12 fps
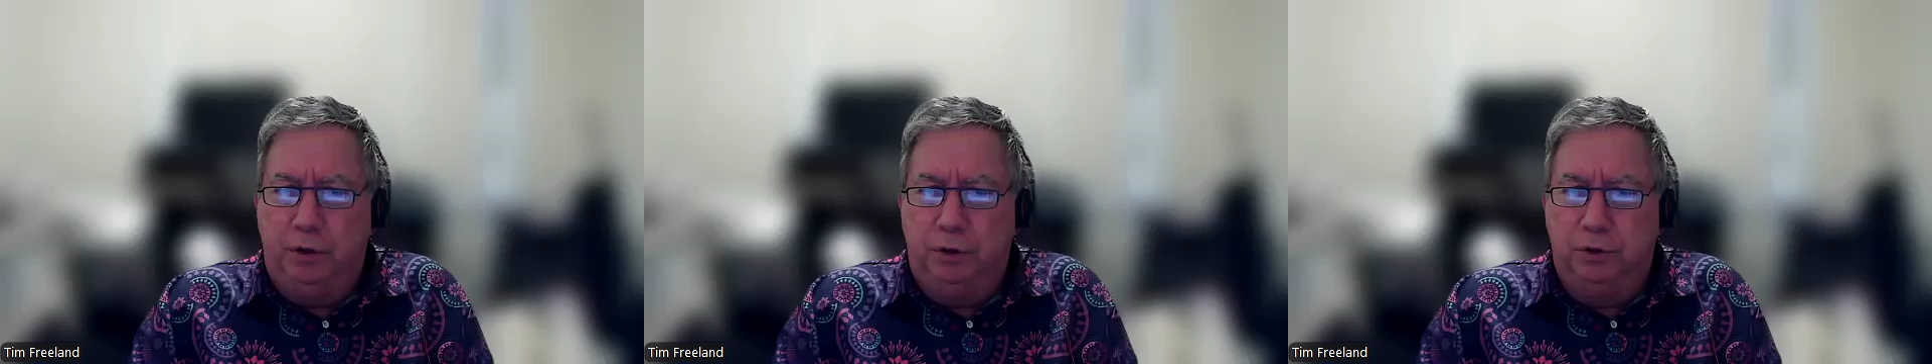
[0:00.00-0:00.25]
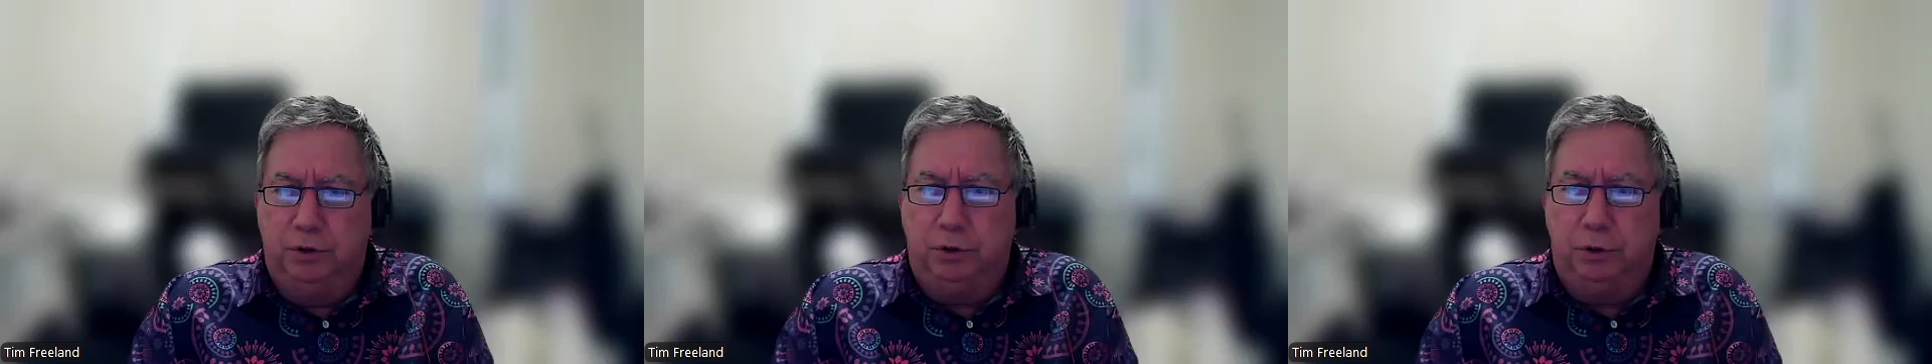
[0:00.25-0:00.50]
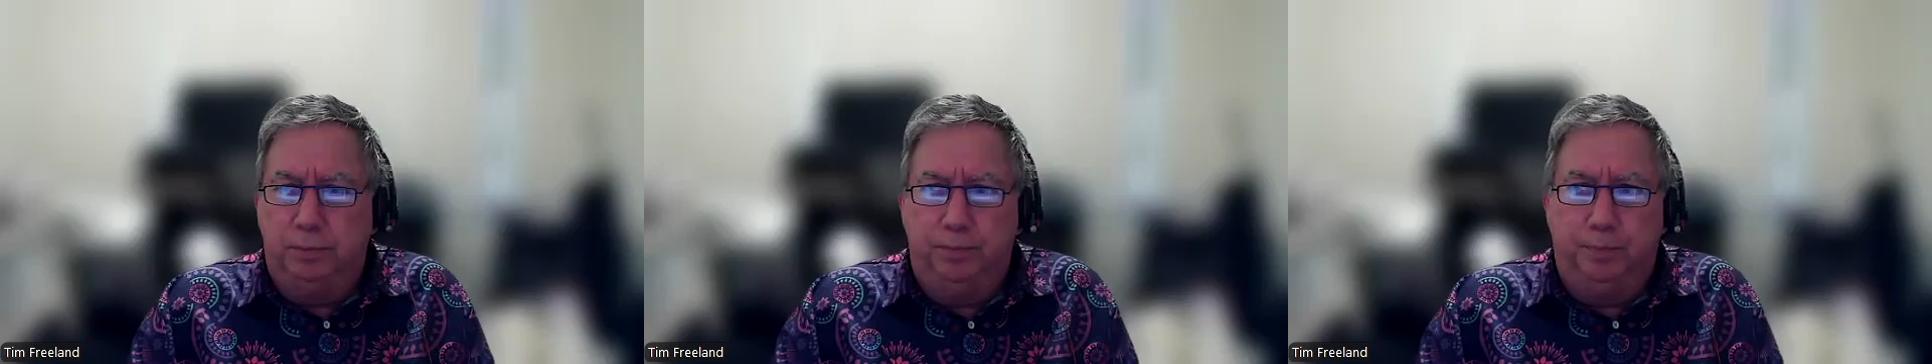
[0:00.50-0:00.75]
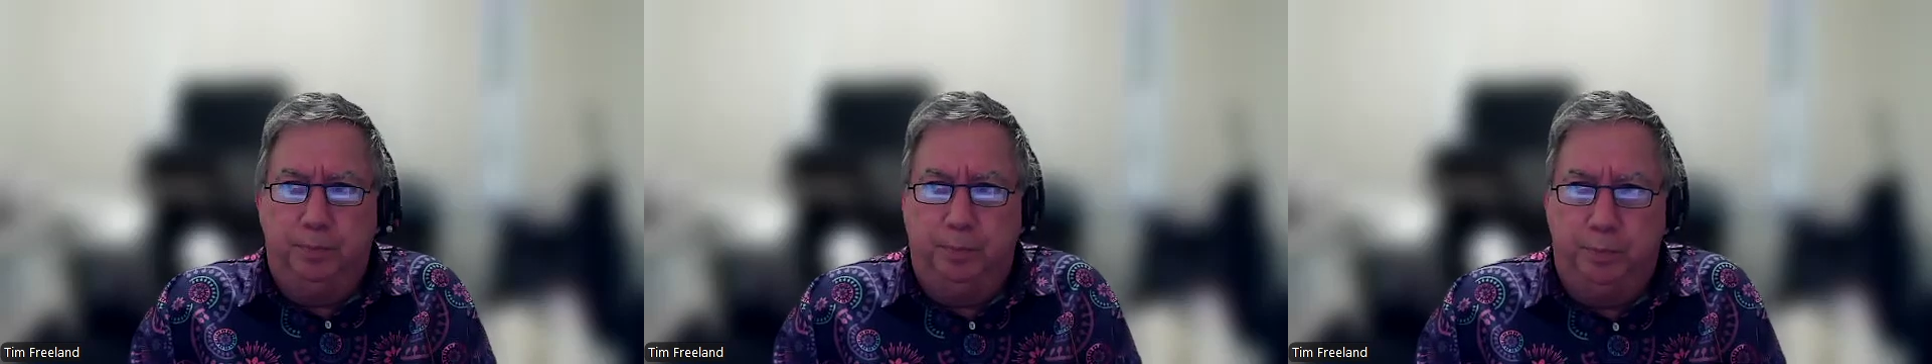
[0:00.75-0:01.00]
years, or
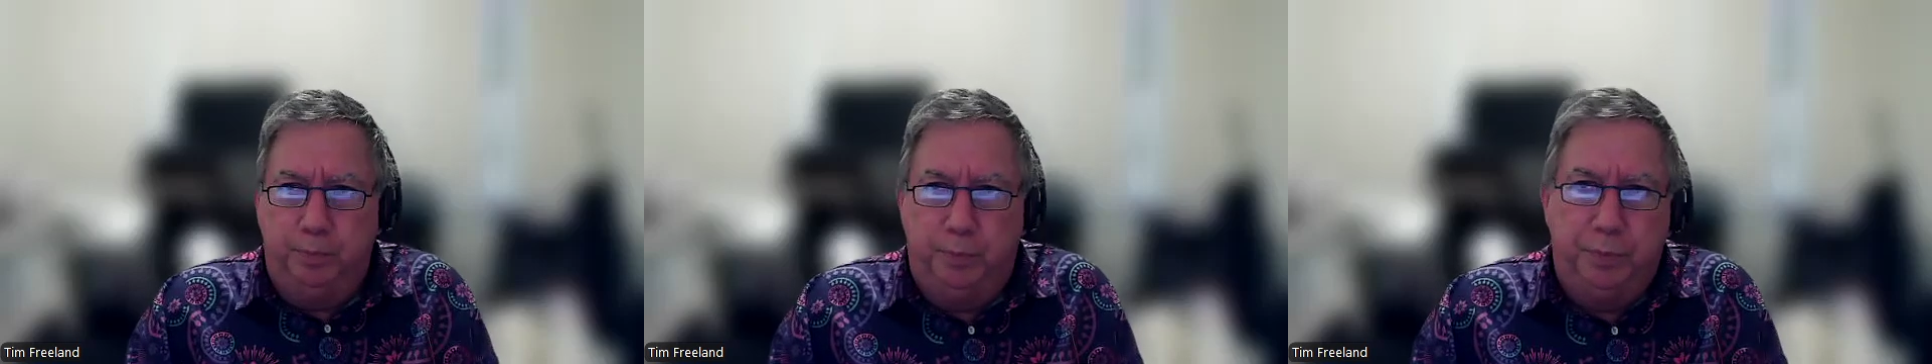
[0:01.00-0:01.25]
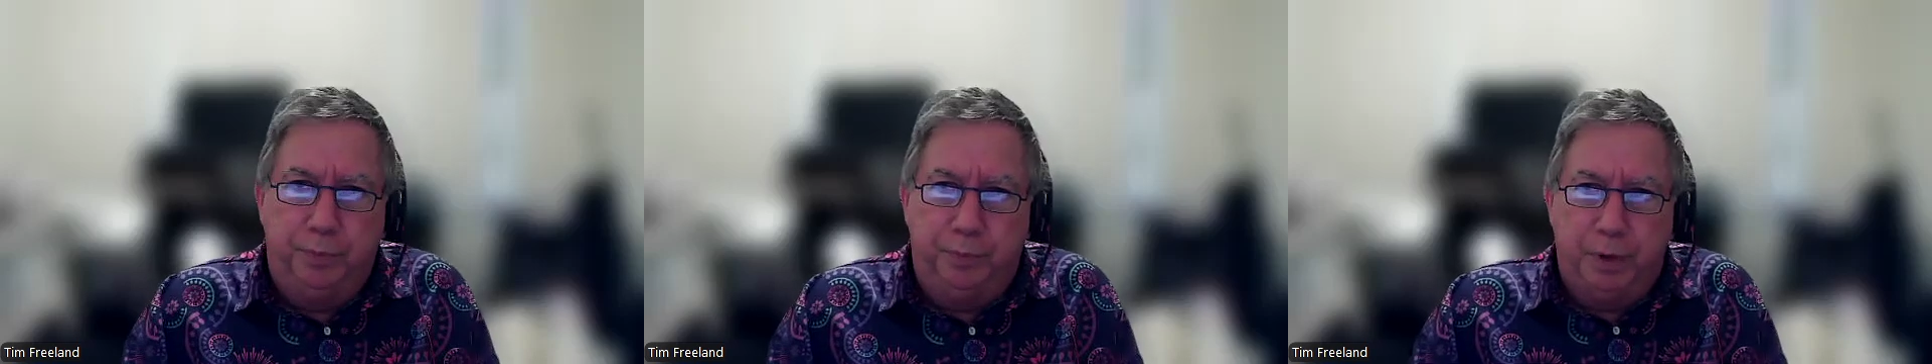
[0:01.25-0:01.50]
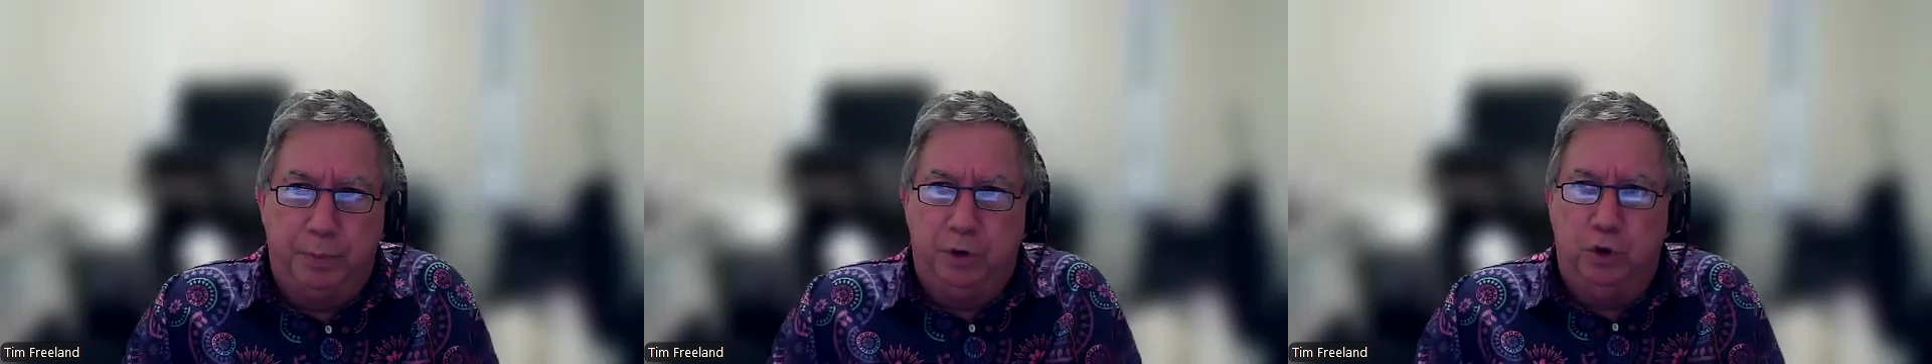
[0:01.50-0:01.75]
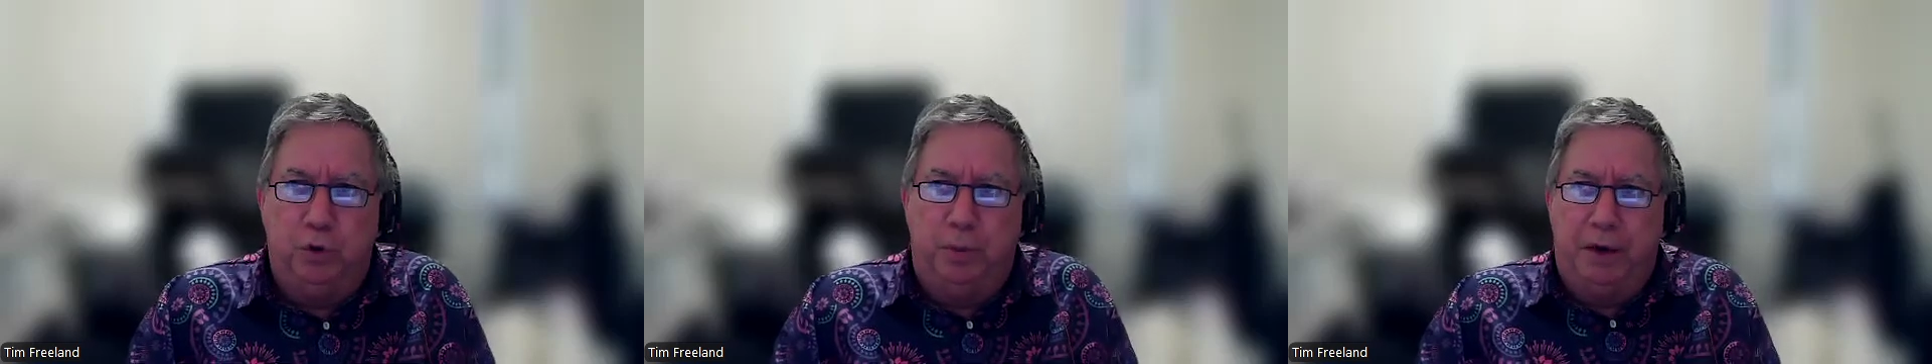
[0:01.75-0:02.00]
let me
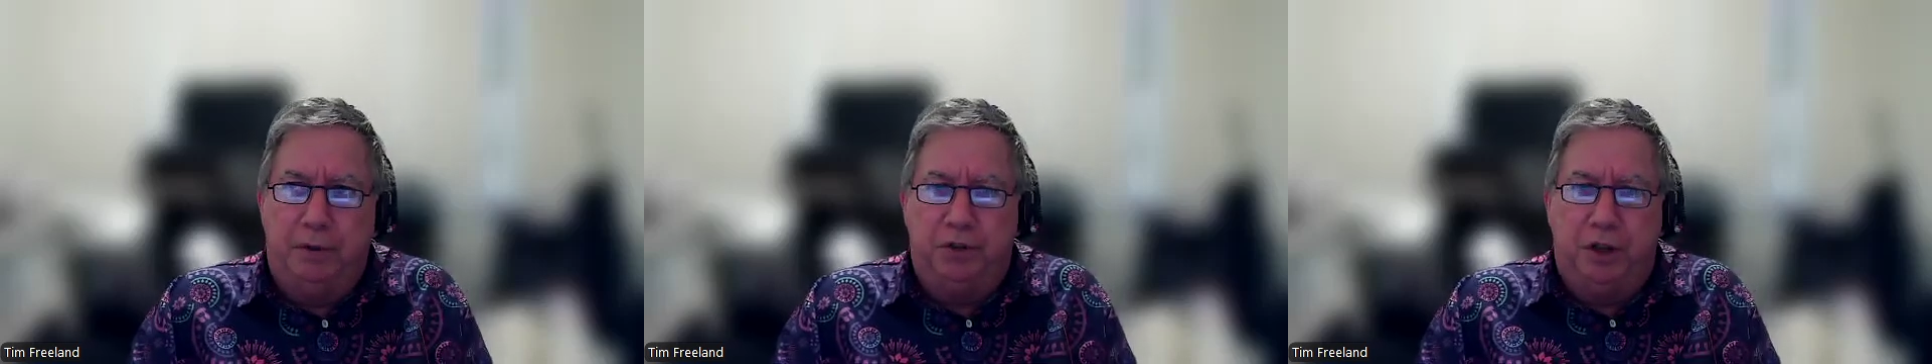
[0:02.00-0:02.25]
do the math,